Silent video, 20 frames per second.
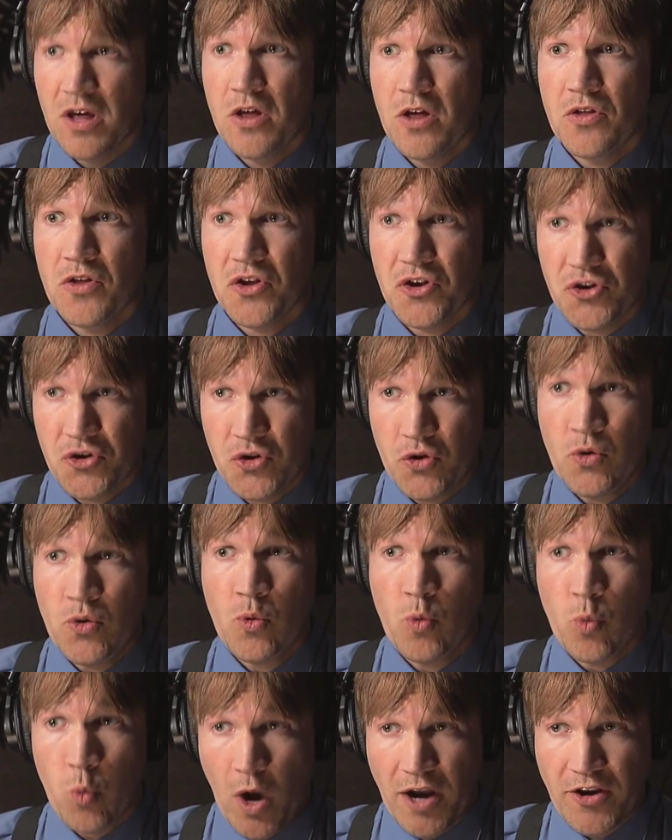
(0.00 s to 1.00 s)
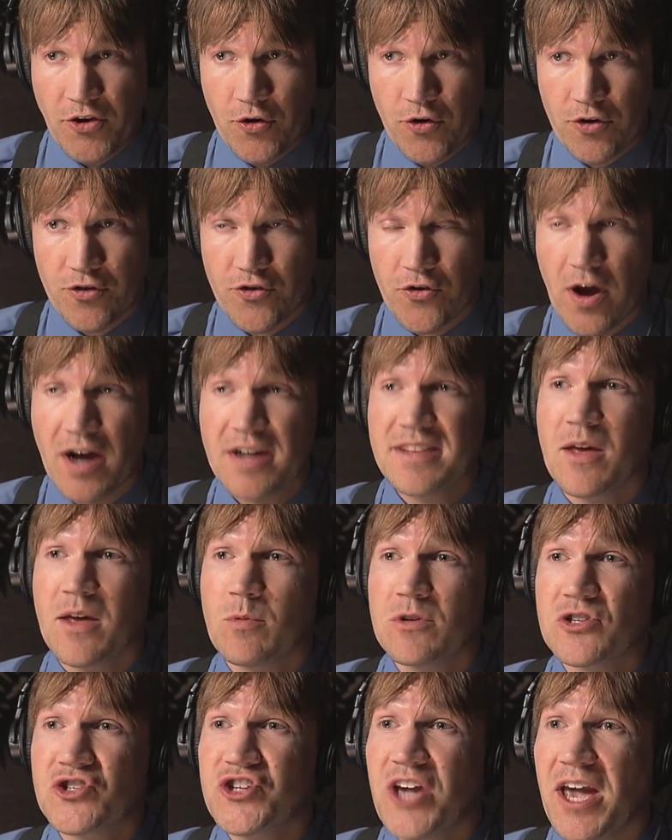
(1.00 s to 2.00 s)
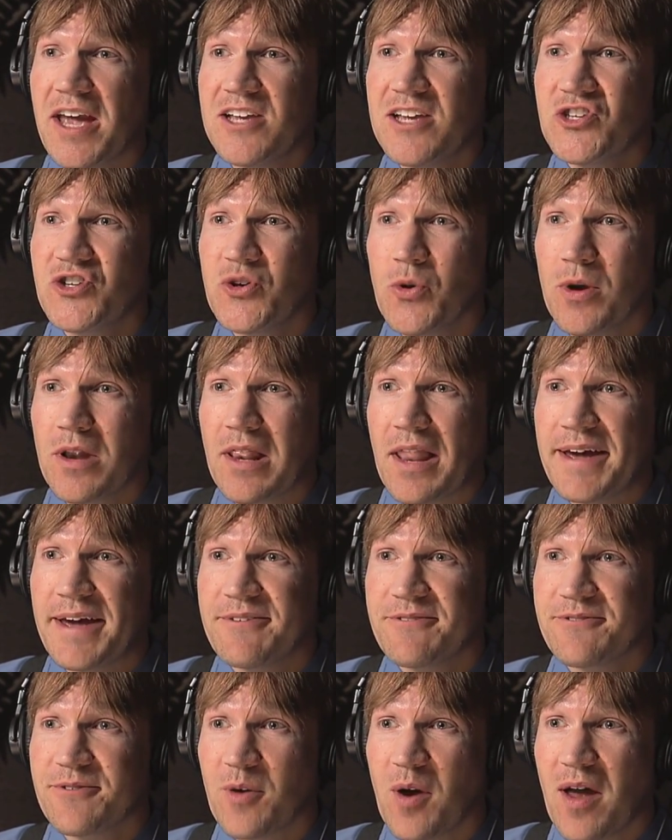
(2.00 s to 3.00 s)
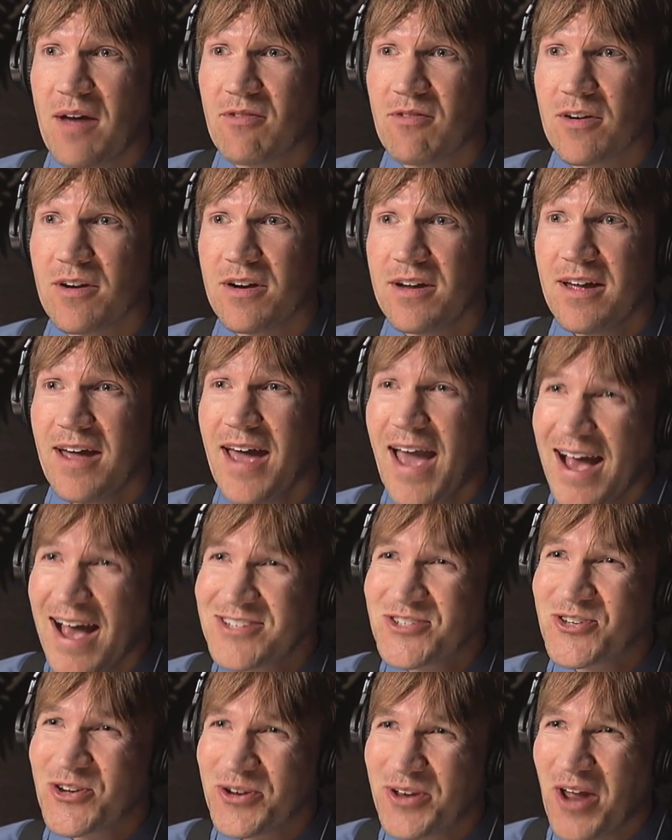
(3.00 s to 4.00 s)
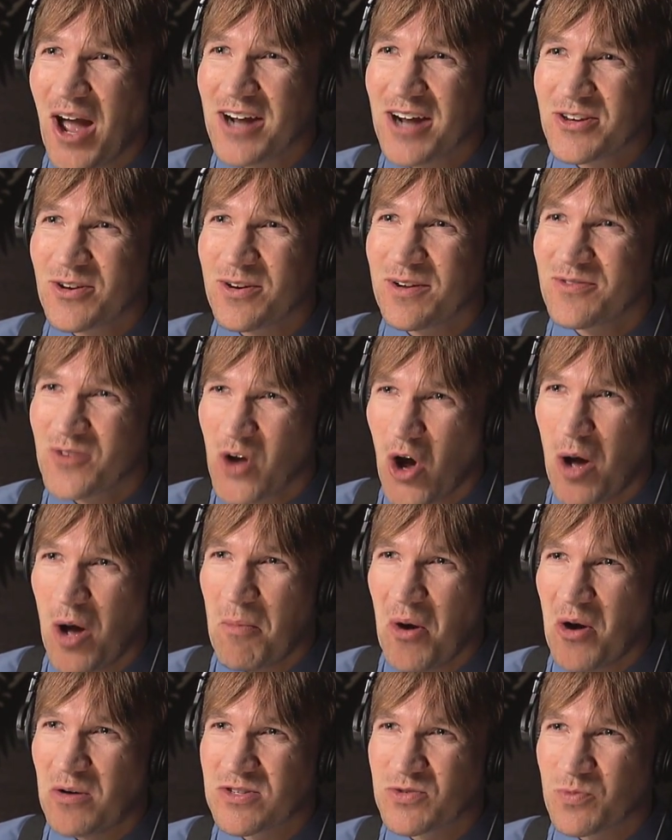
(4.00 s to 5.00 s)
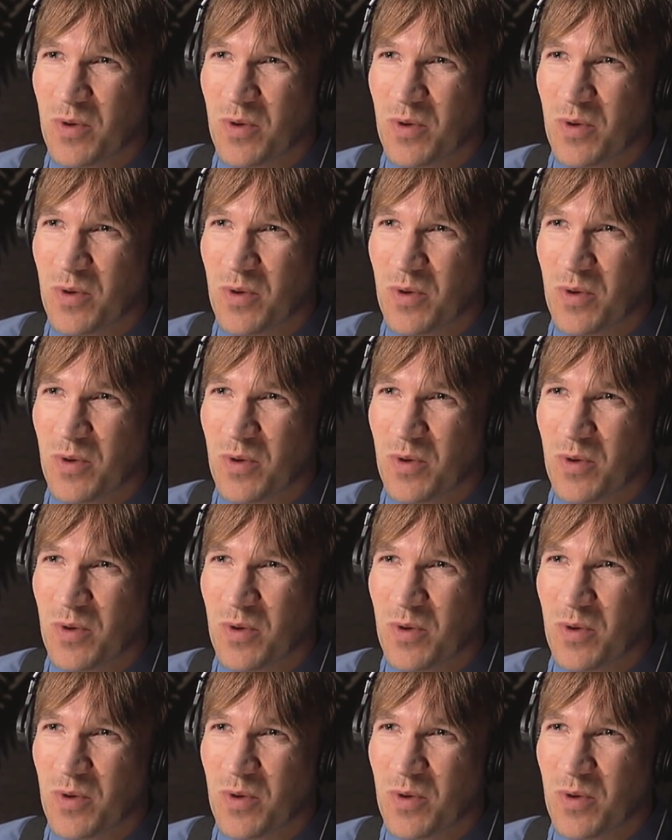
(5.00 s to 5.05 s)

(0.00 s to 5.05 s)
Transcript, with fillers: the new wonder drug that will change your life forever. Ask your doctor if Calmo is